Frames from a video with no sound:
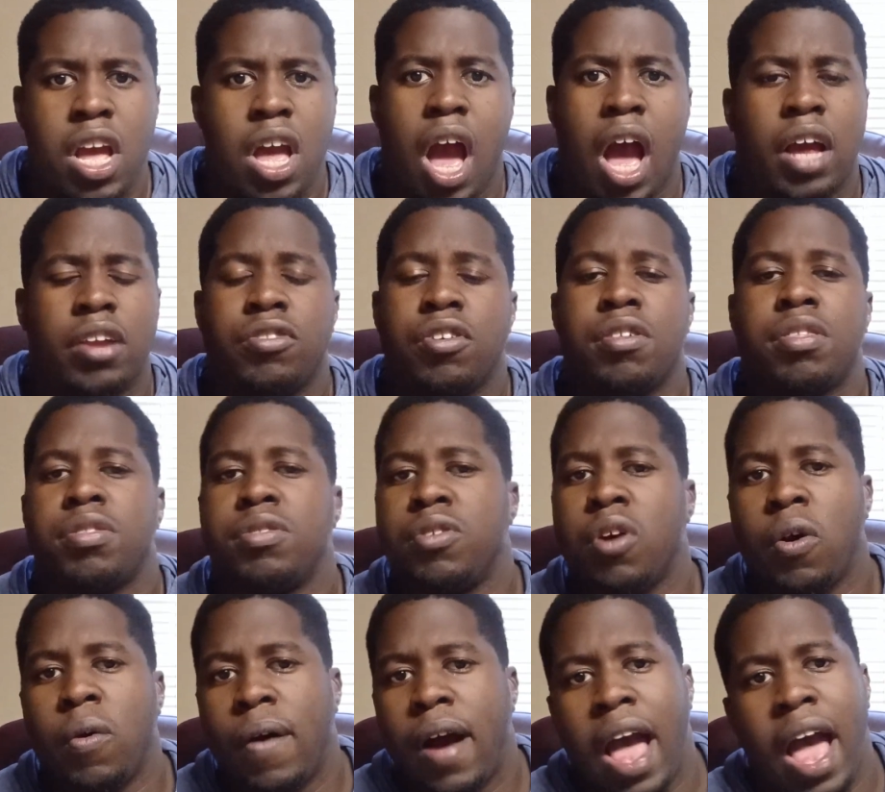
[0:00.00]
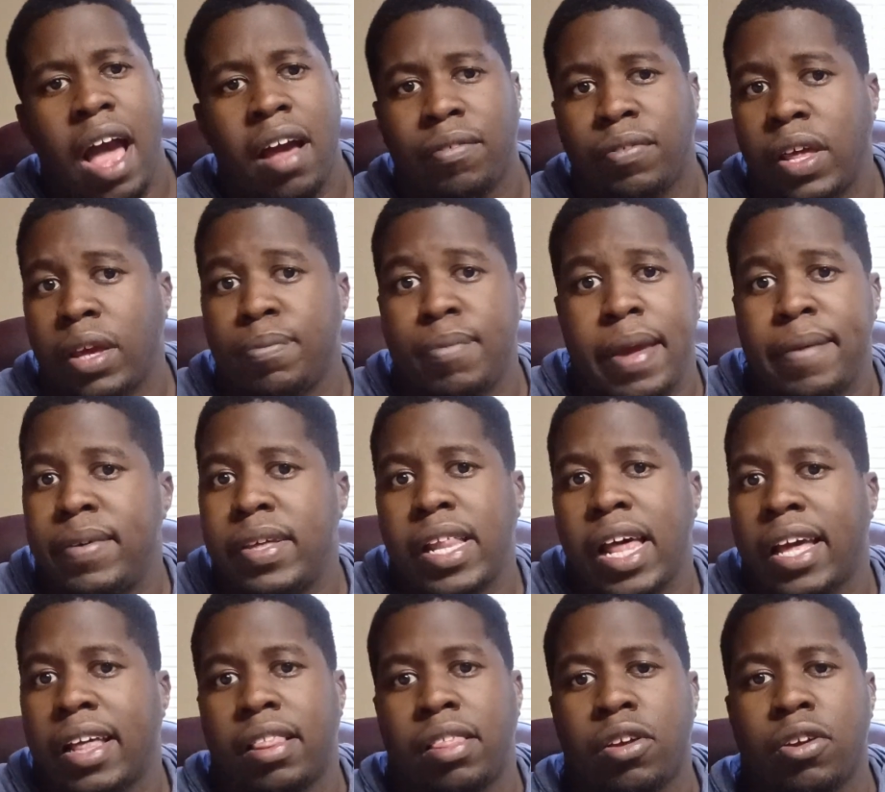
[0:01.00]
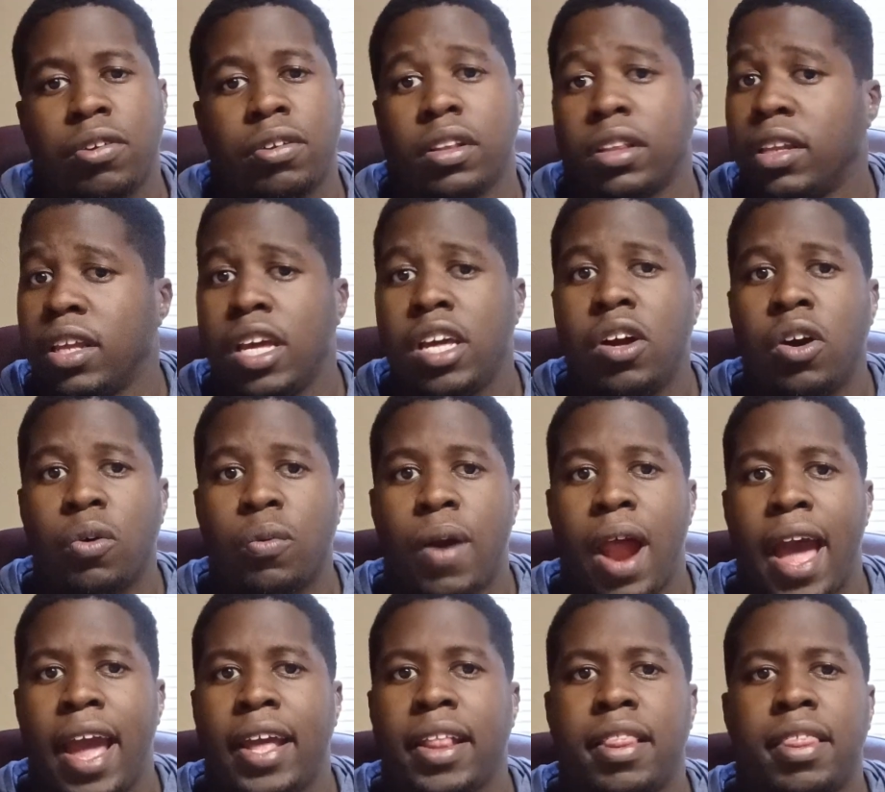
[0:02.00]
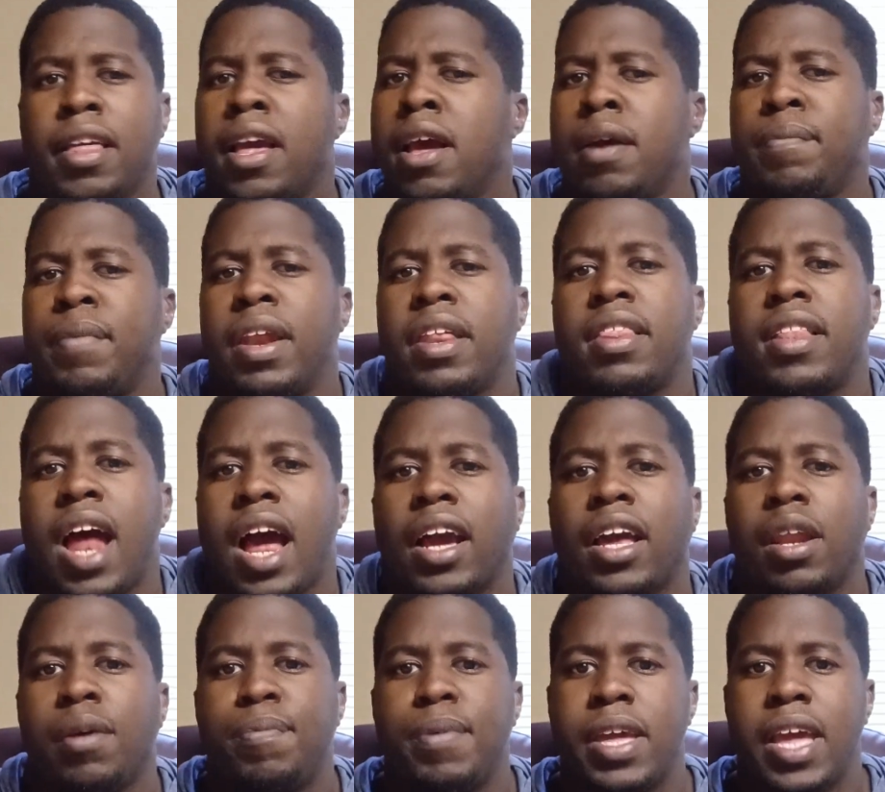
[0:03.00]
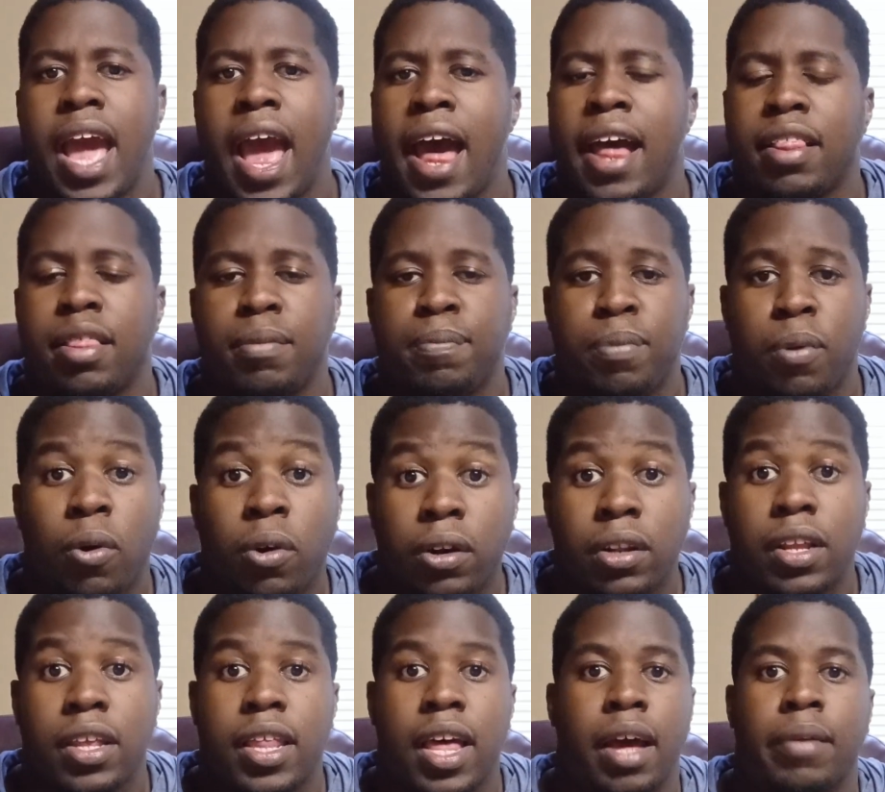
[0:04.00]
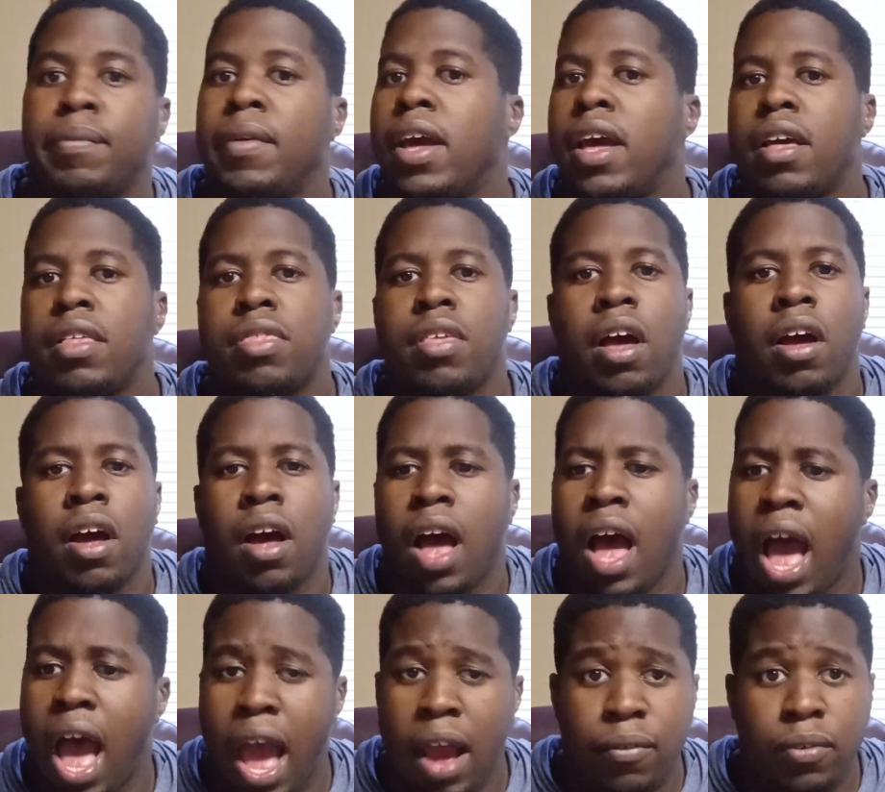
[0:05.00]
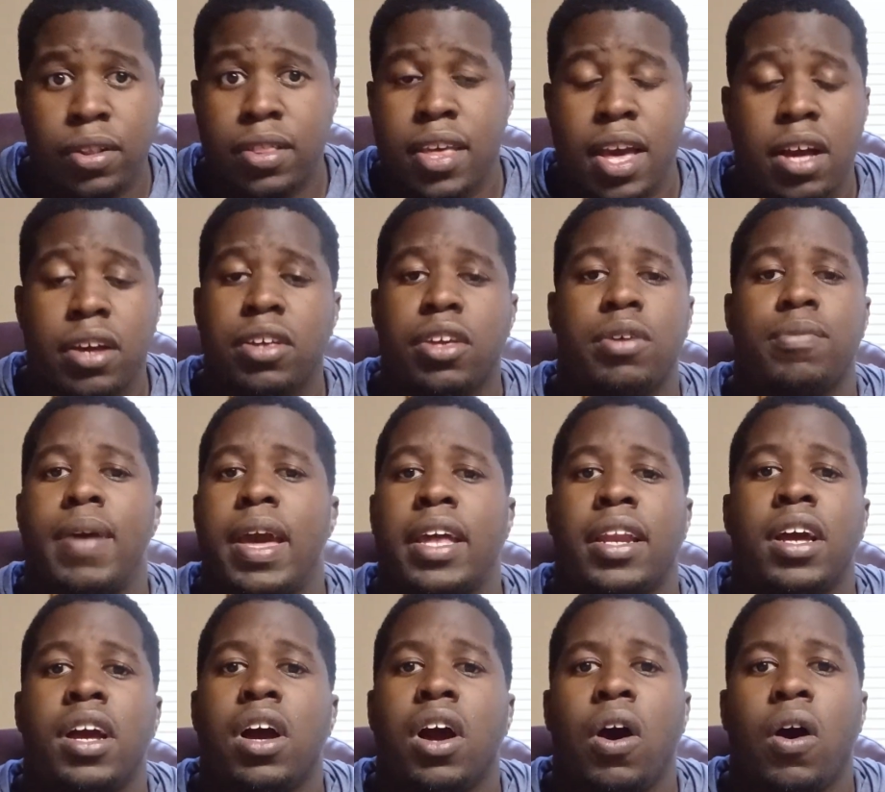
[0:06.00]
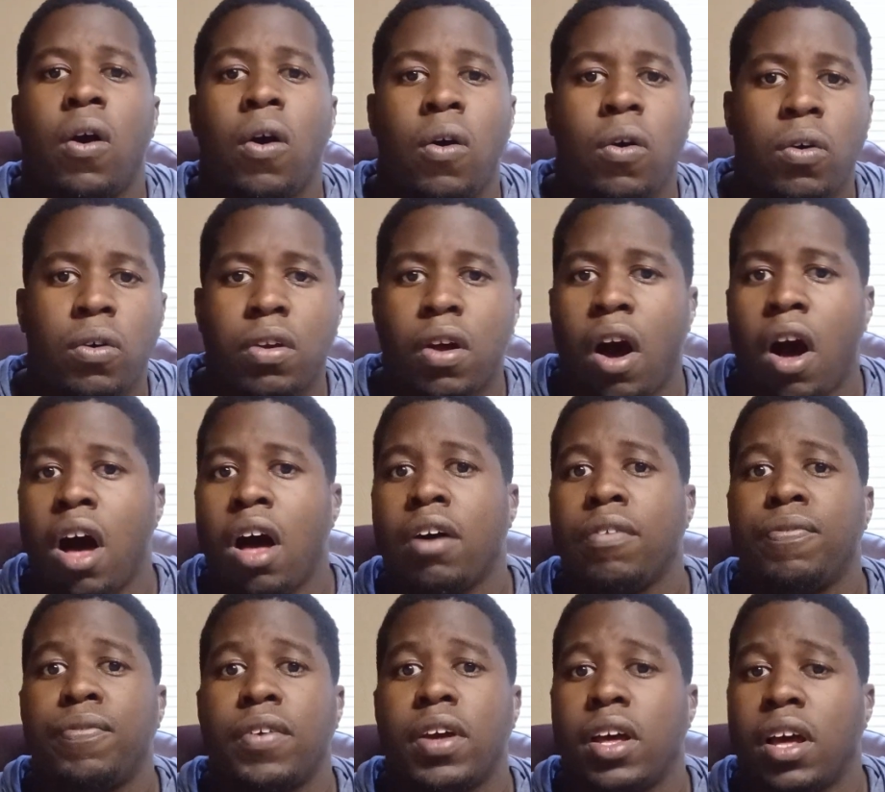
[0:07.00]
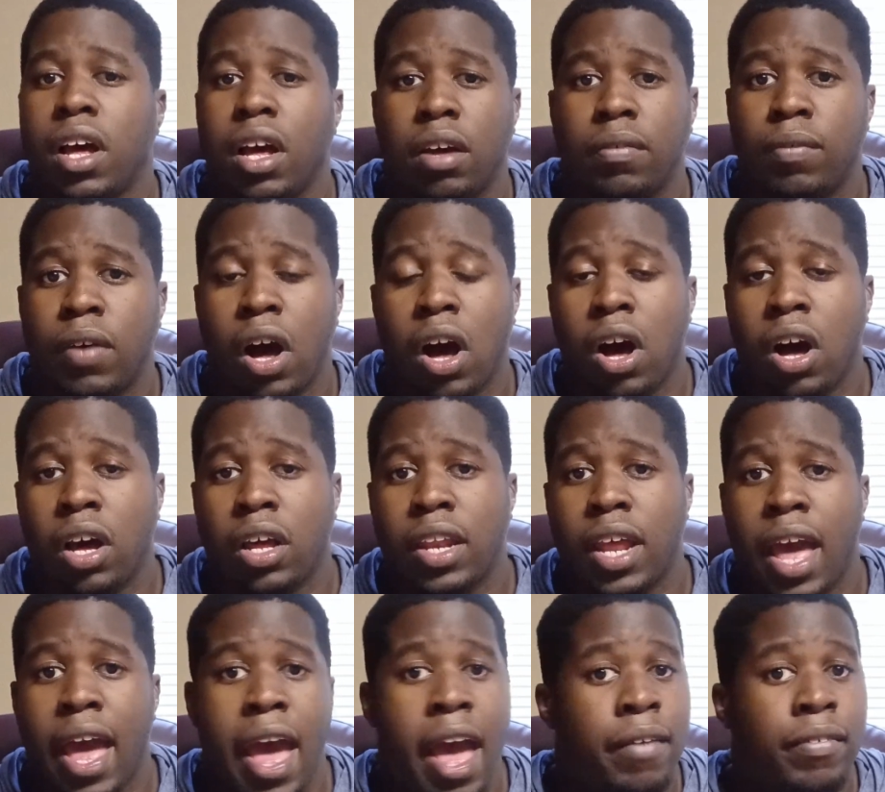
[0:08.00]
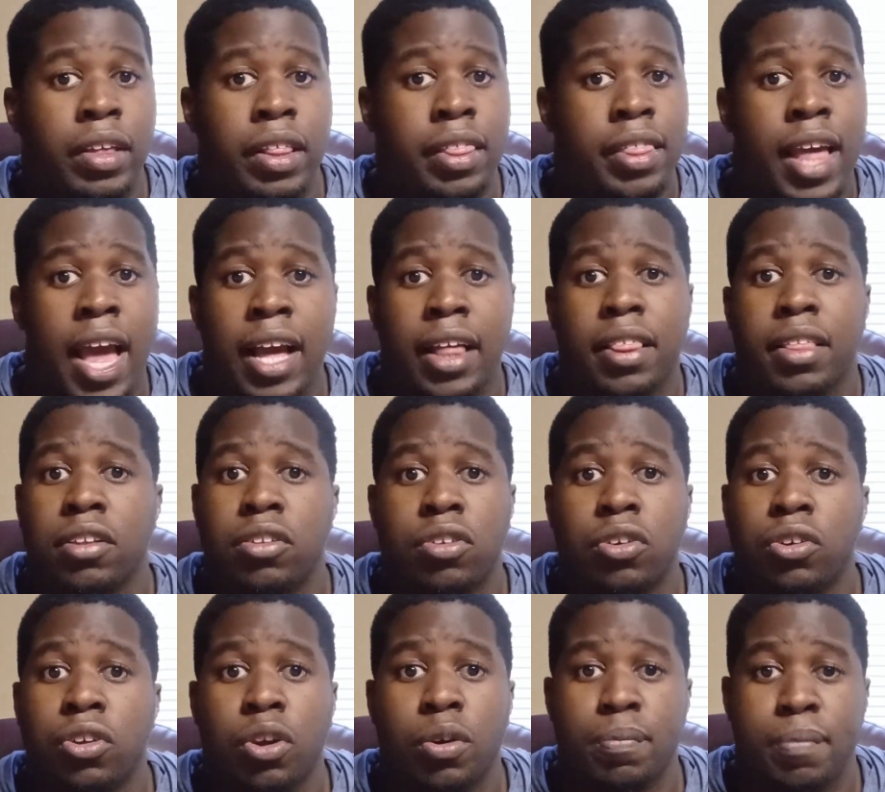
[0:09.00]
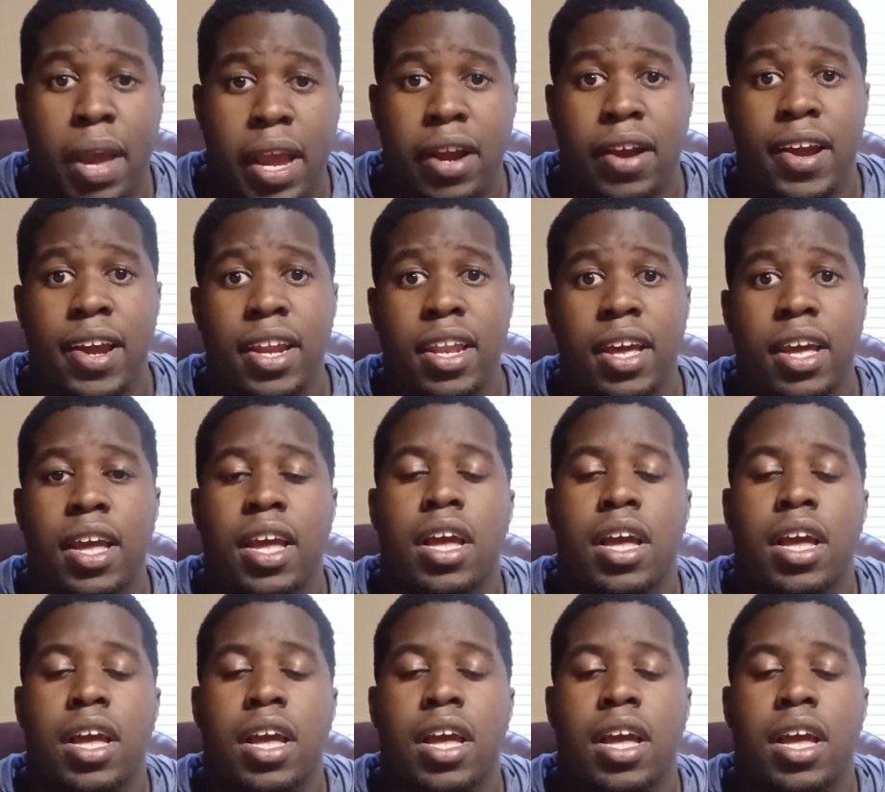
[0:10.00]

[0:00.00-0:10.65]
I just don't have like maybe like certain legal rights, but it's not going to be as important to them. So I will tell you, man, hold off um, on having sex until you're married.